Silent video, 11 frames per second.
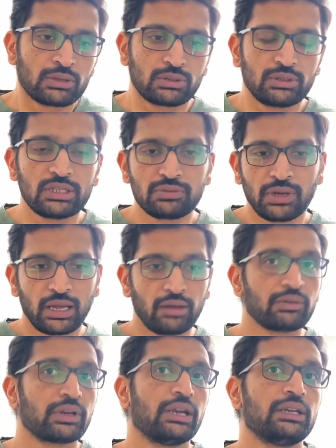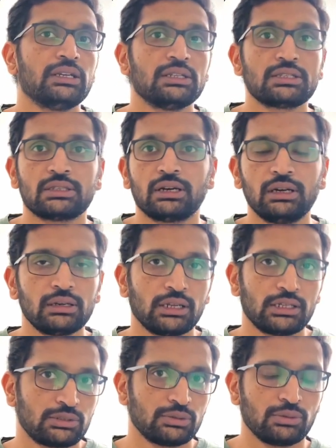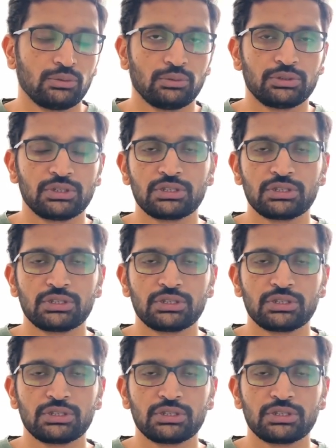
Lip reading: So that's why I have created this third task to